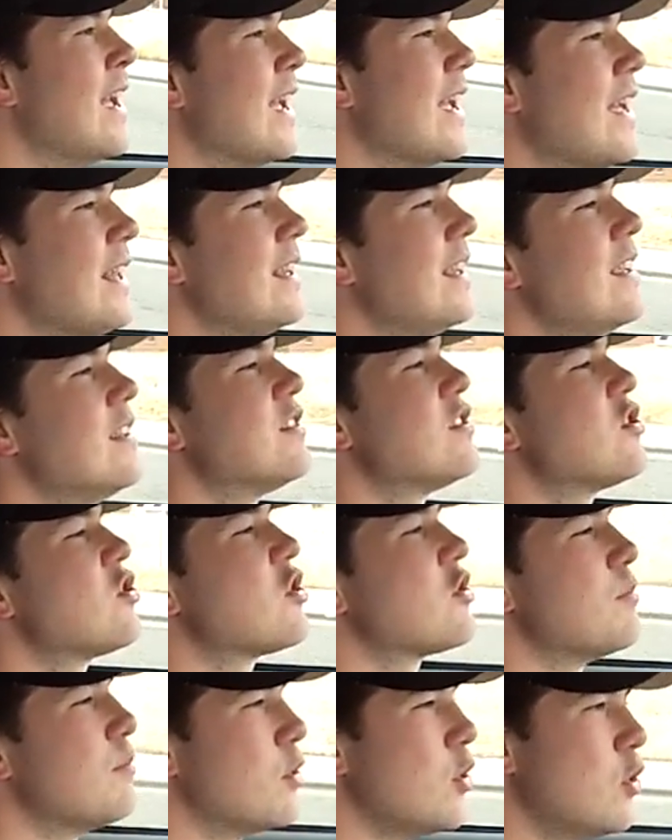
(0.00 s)
It is
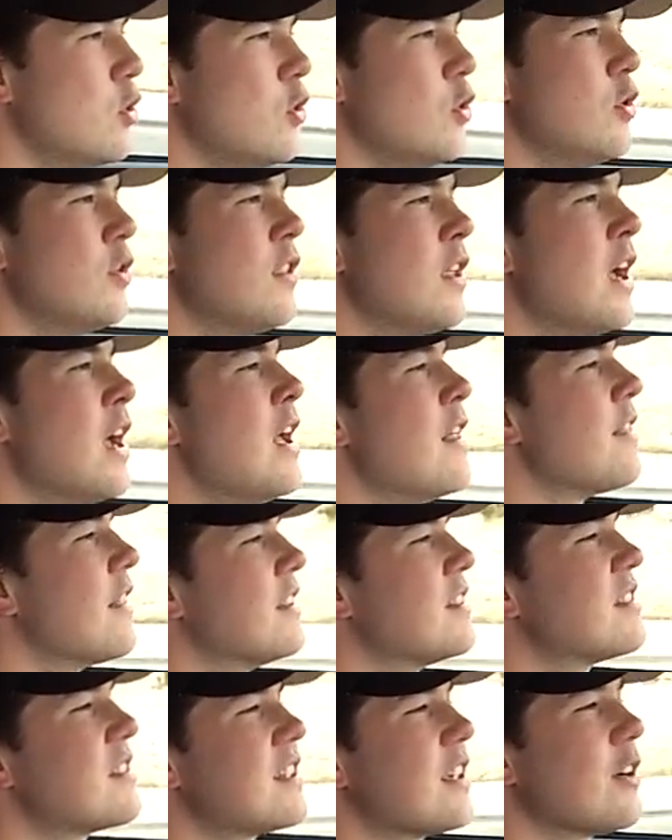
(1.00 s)
smooth.
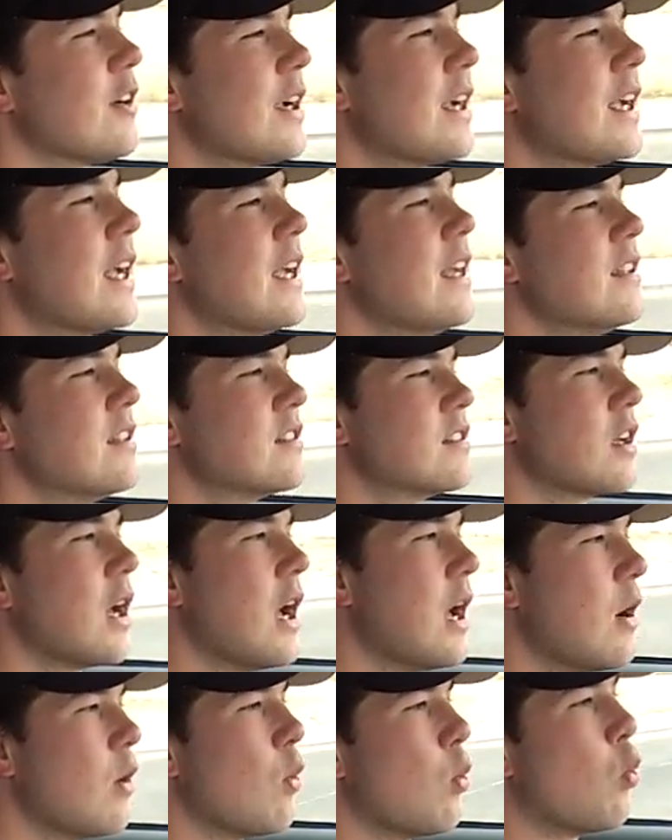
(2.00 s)
The steering is
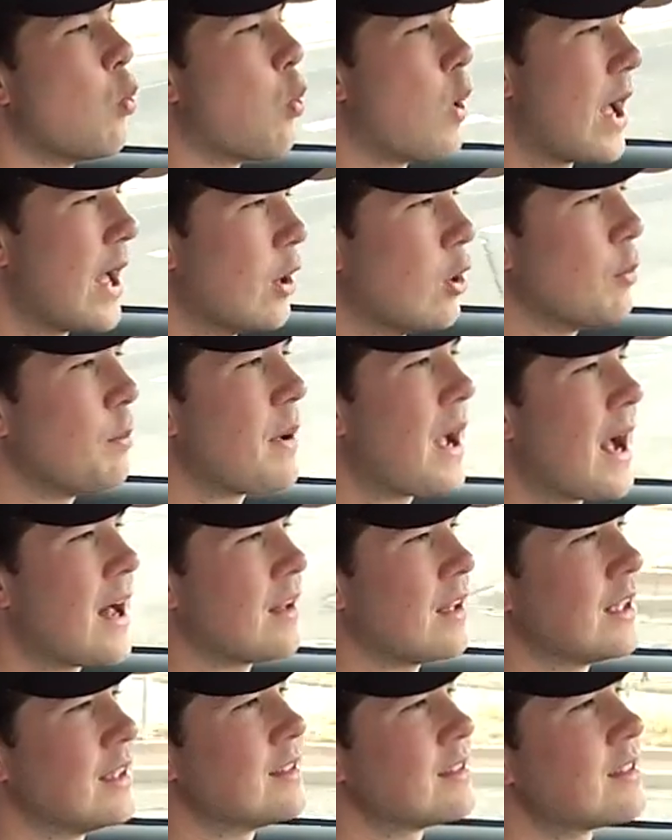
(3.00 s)
well
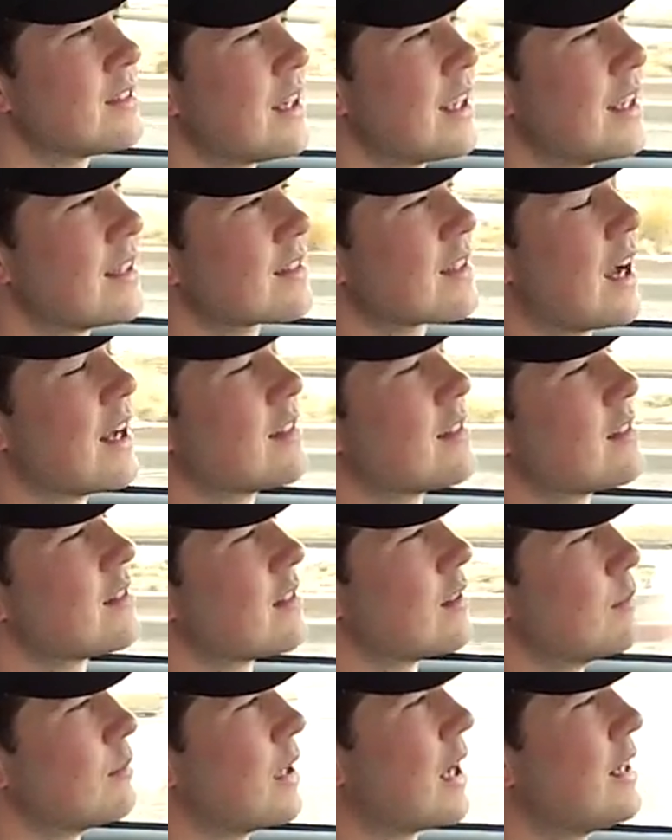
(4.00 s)
balanced. It's got
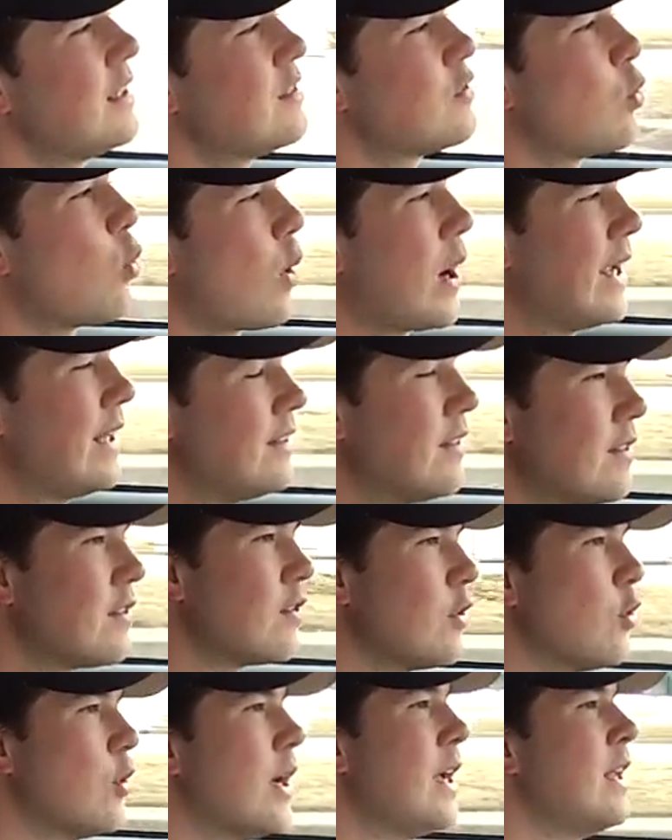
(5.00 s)
some nice weight
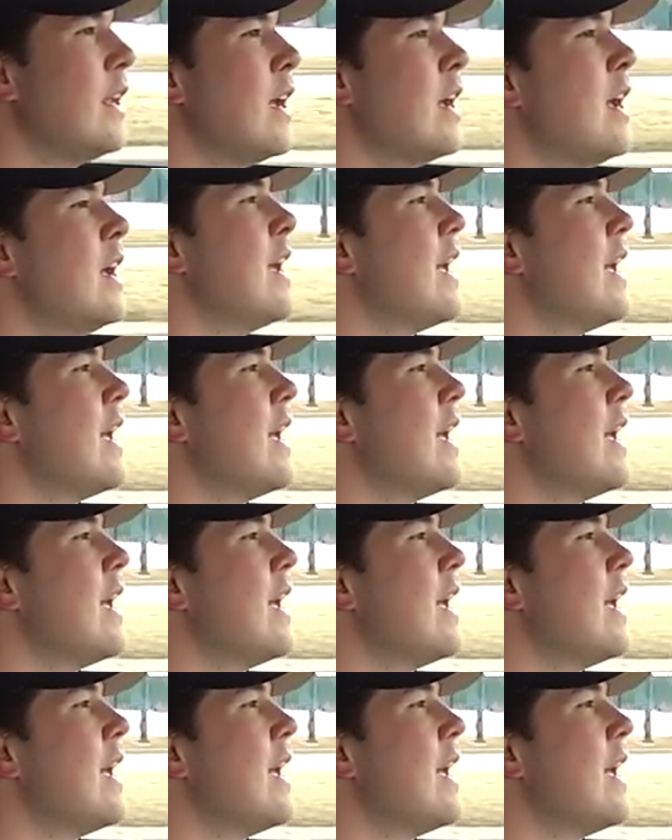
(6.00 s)
to it.